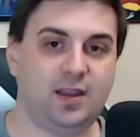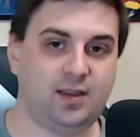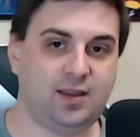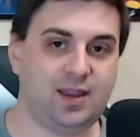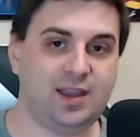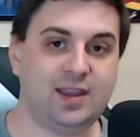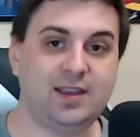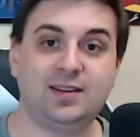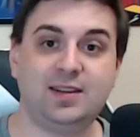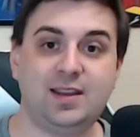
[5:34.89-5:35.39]

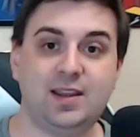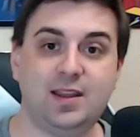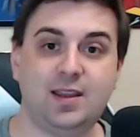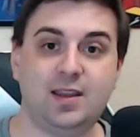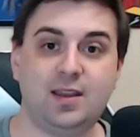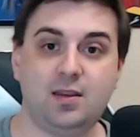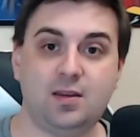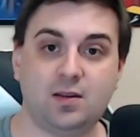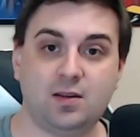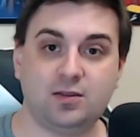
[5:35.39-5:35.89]

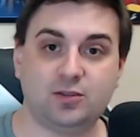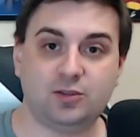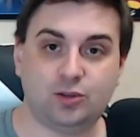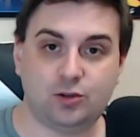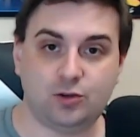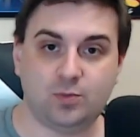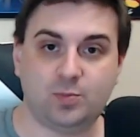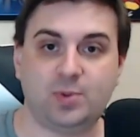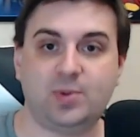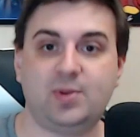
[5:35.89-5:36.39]
indie
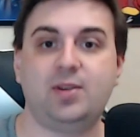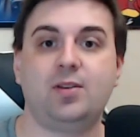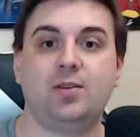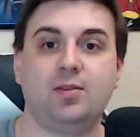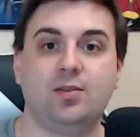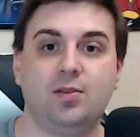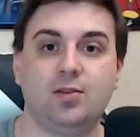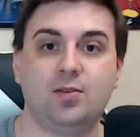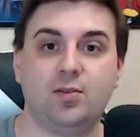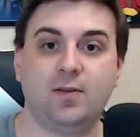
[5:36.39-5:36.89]

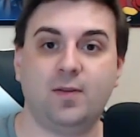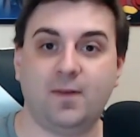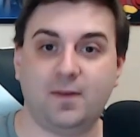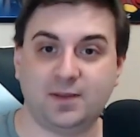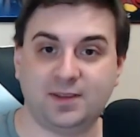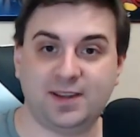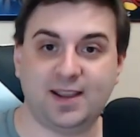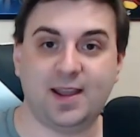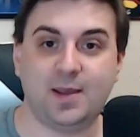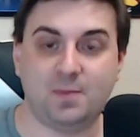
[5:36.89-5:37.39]
superhero
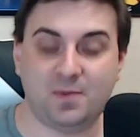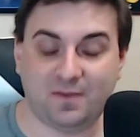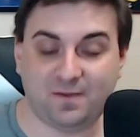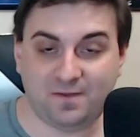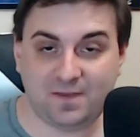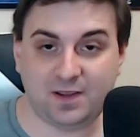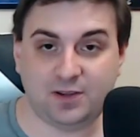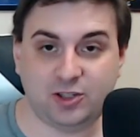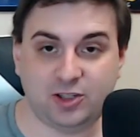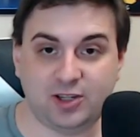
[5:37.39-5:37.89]
type
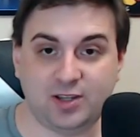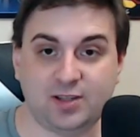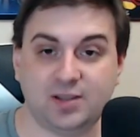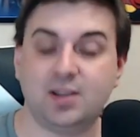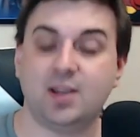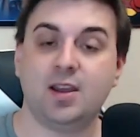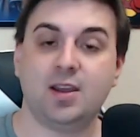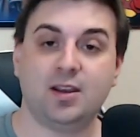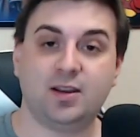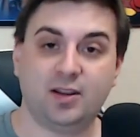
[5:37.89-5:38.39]
fiction
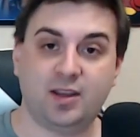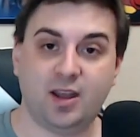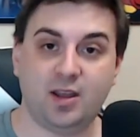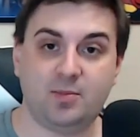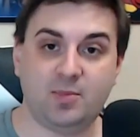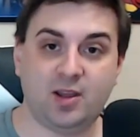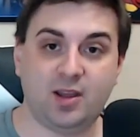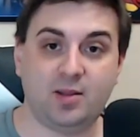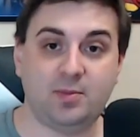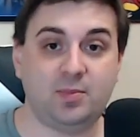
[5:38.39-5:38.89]
come
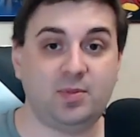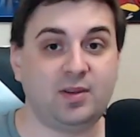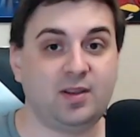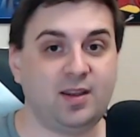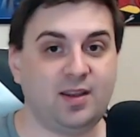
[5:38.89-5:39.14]
up,